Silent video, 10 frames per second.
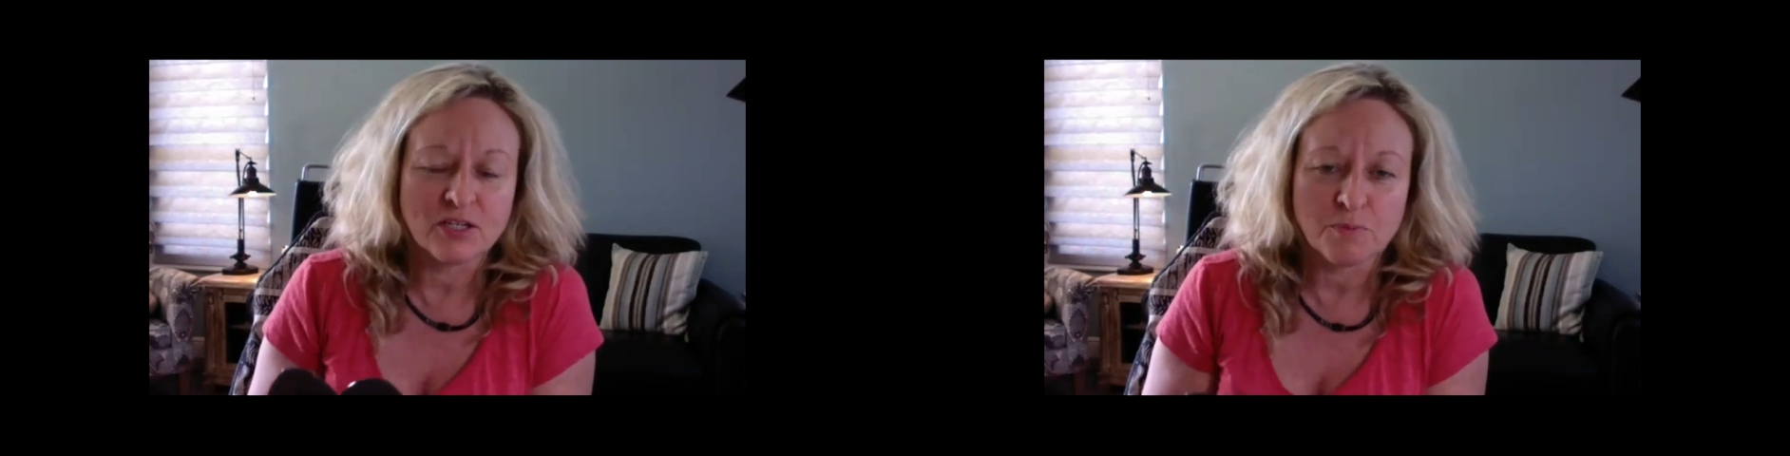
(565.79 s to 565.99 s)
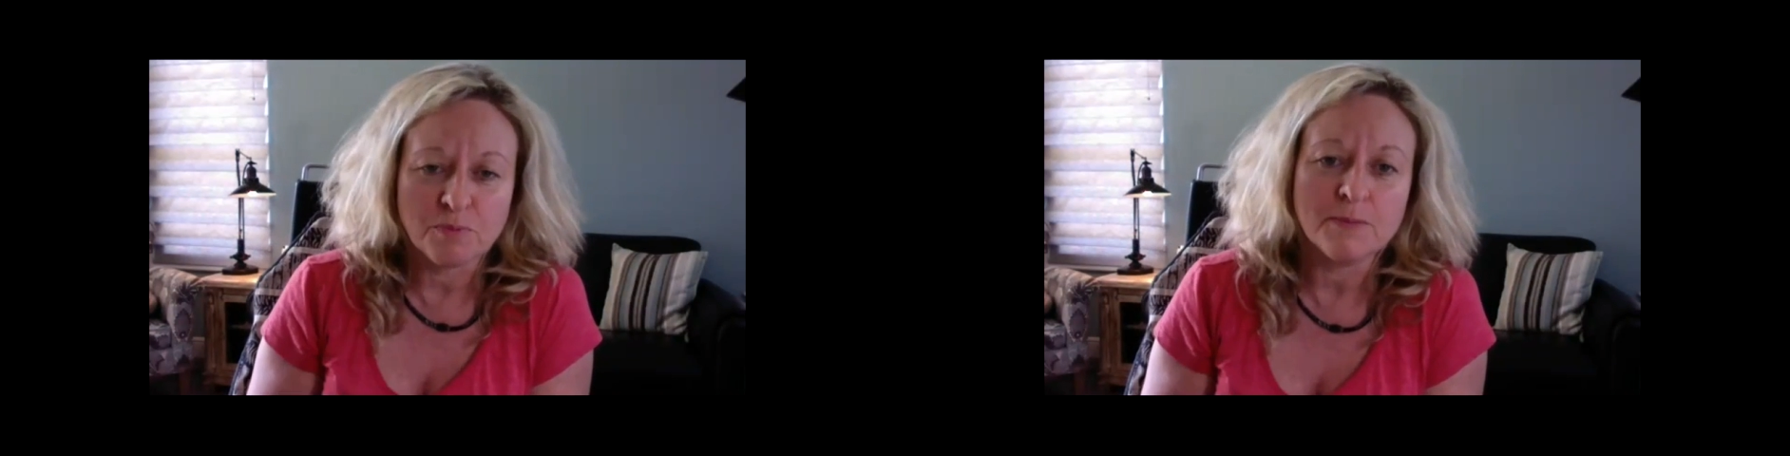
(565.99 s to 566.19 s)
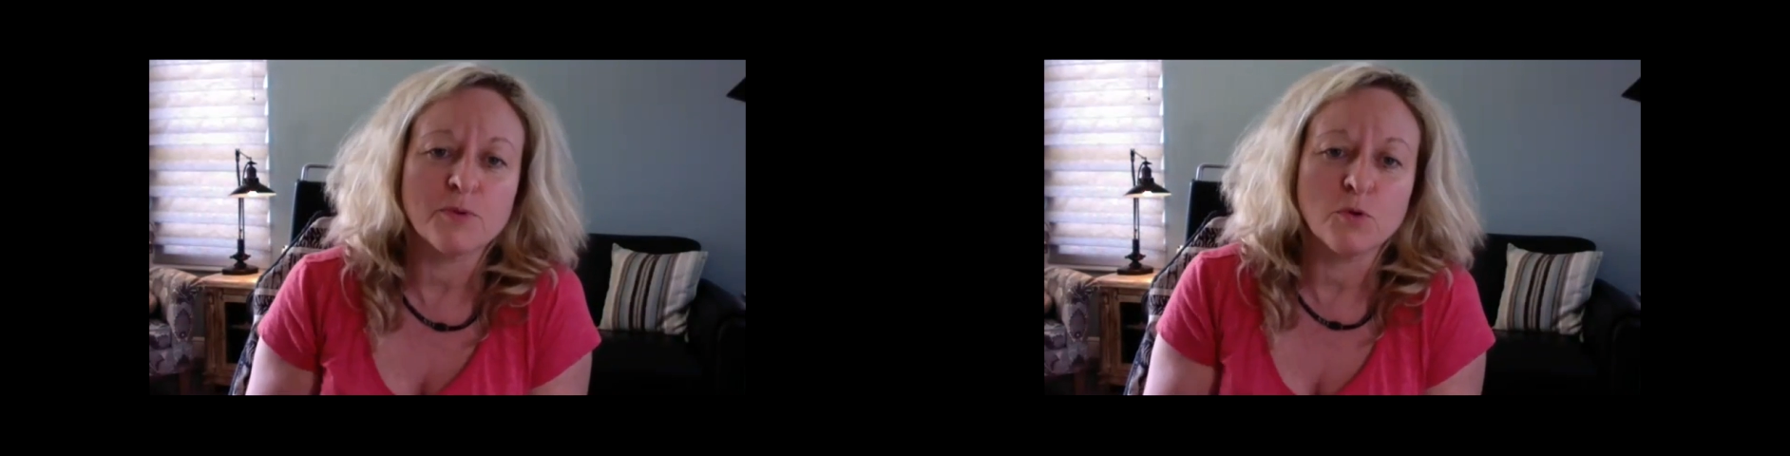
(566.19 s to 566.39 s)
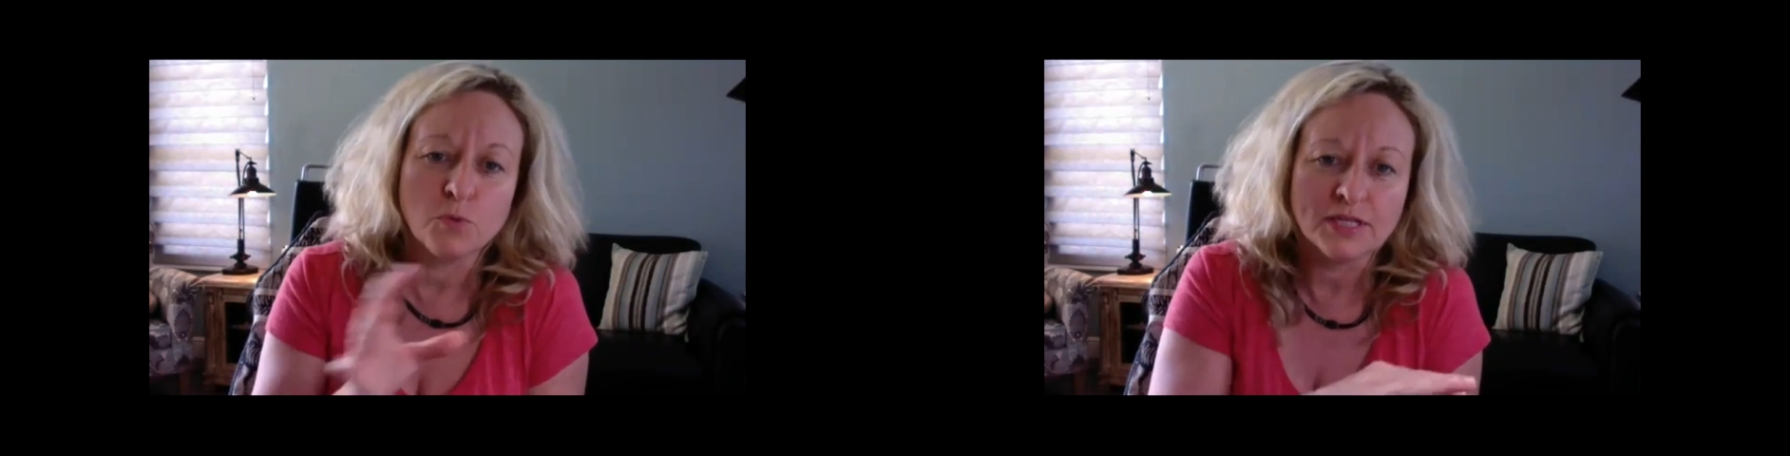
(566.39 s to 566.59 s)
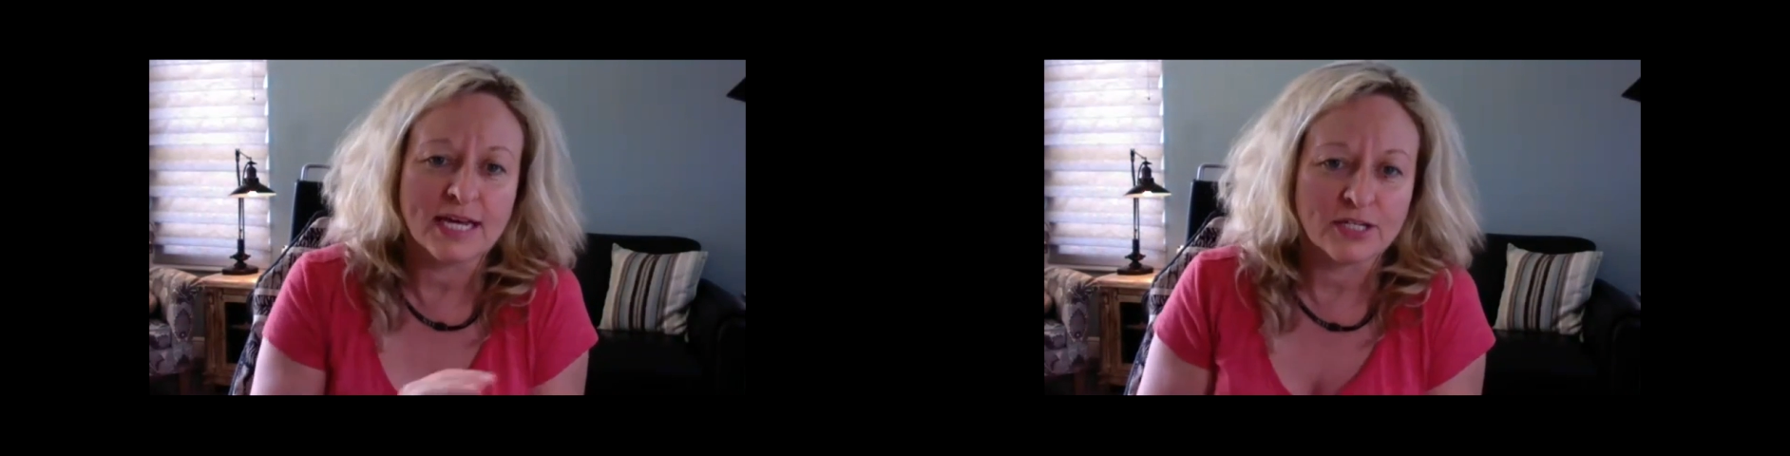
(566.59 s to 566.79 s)
of the people
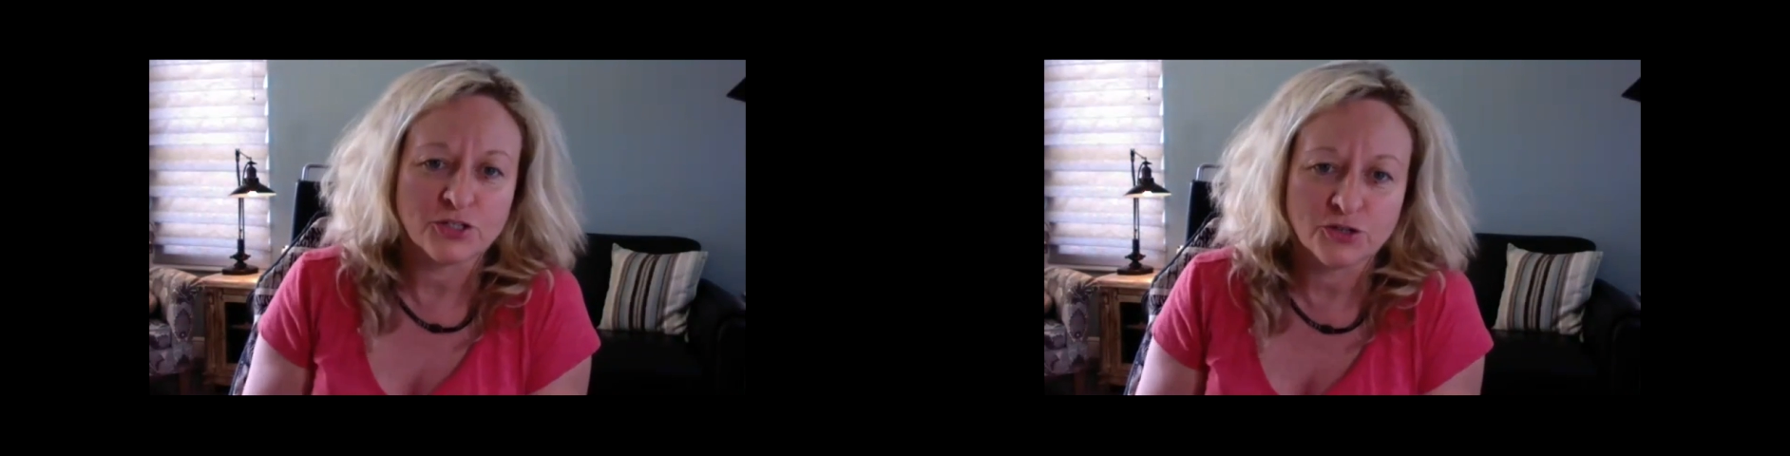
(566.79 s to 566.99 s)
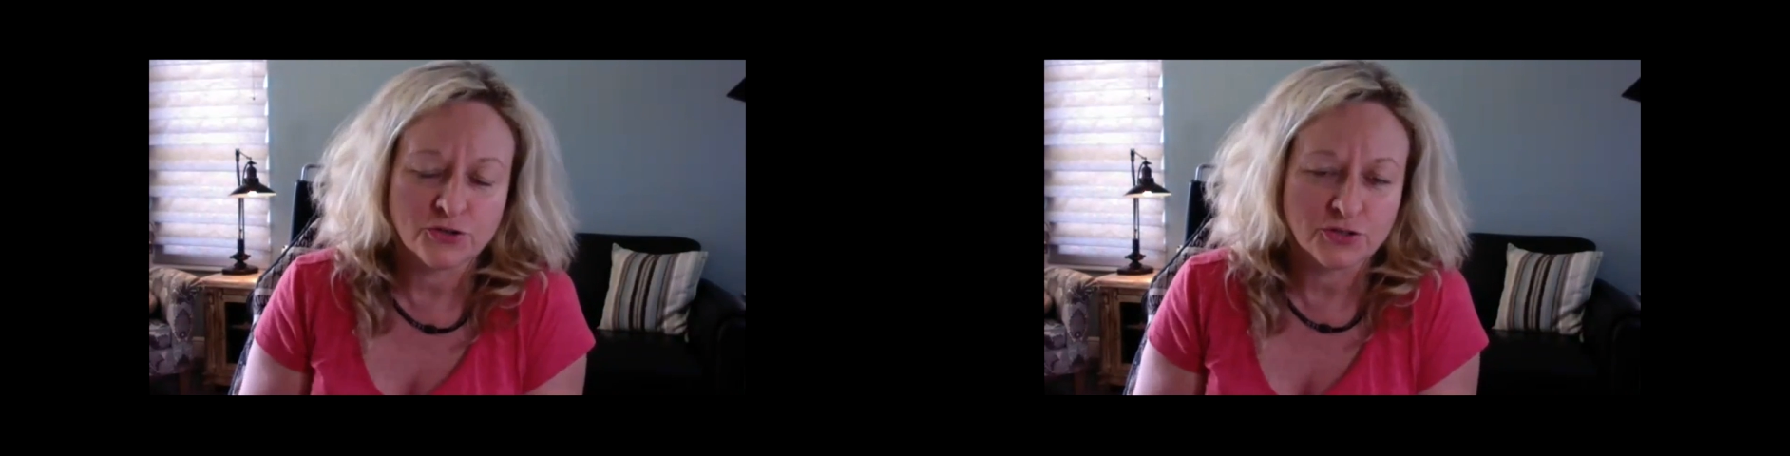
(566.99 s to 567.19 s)
with that sugar